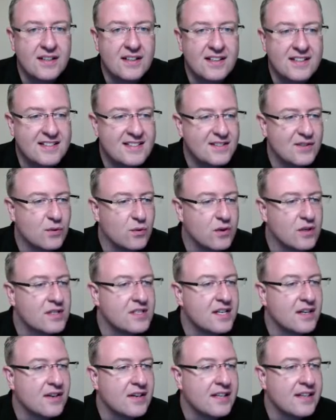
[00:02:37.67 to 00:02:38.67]
a storage
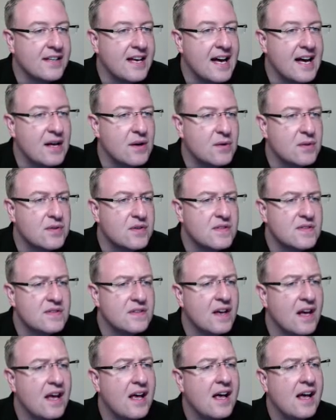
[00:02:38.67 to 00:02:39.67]
area in the house.
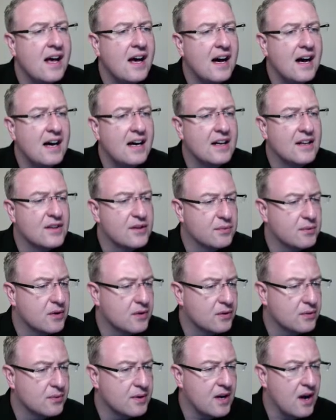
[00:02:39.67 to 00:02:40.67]

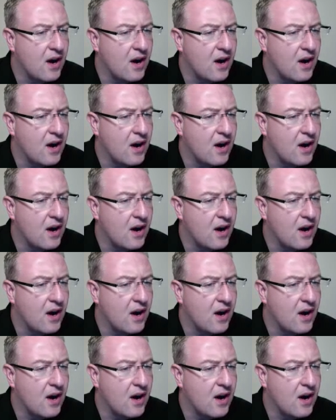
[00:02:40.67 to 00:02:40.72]
303 uh,